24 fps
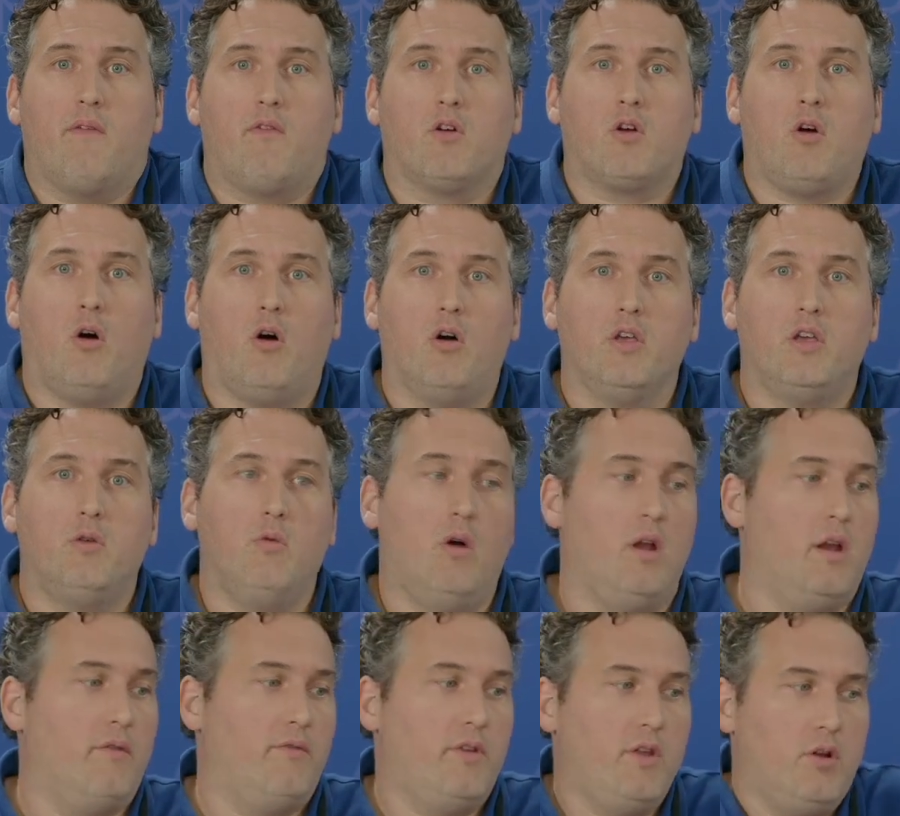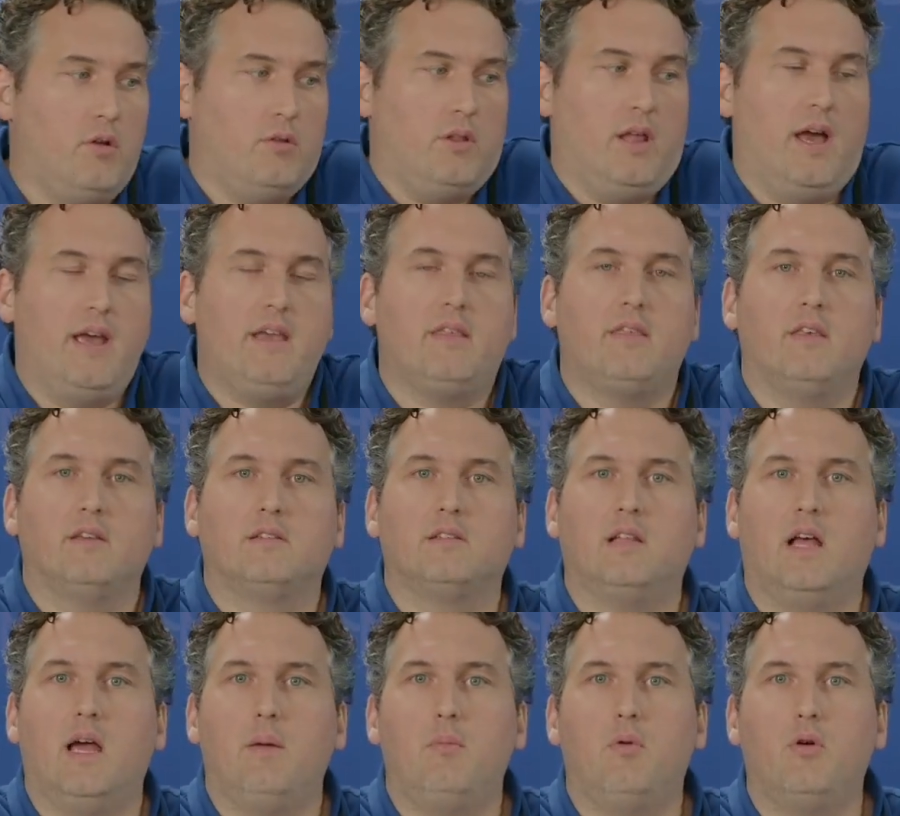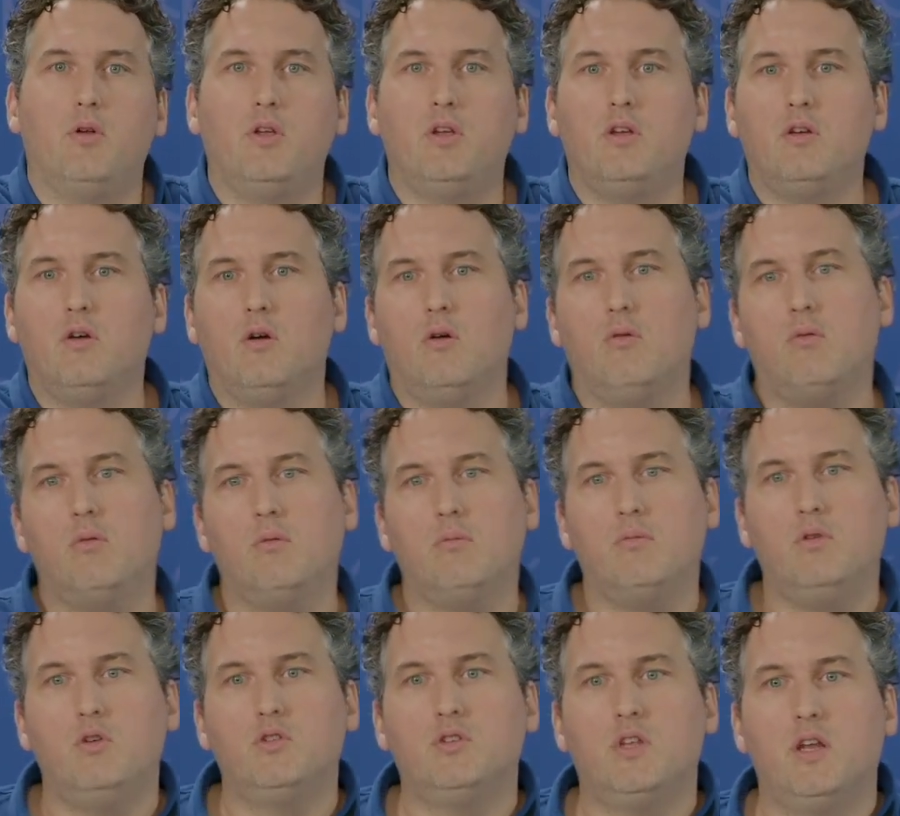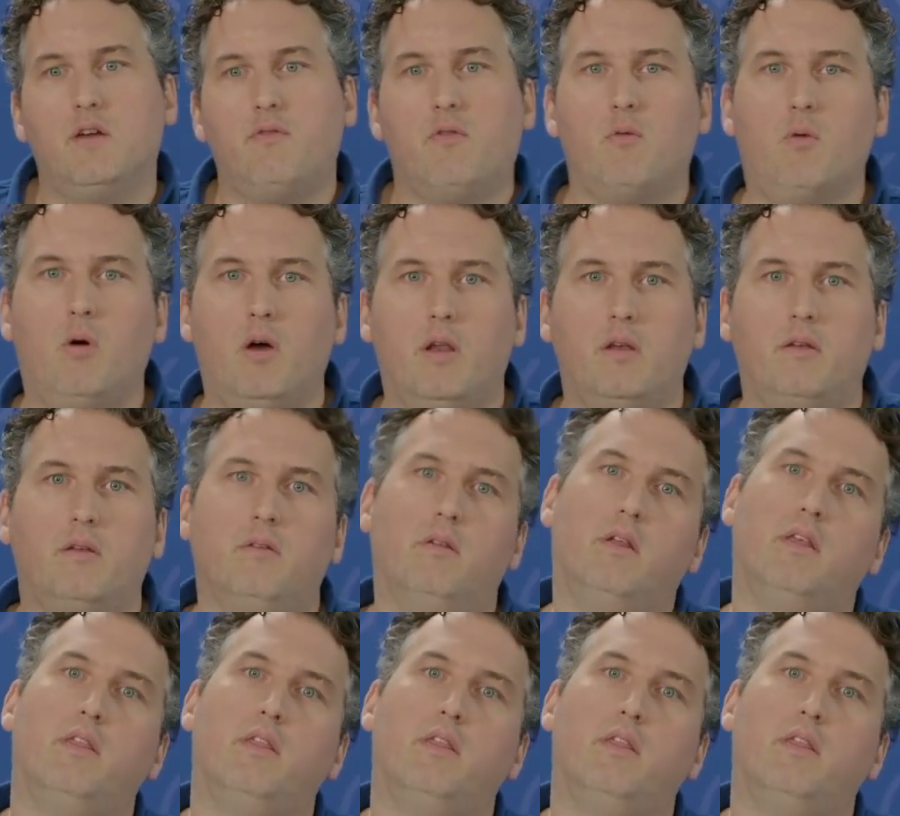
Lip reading: call you want. If you don't like this library, you can go use a different one.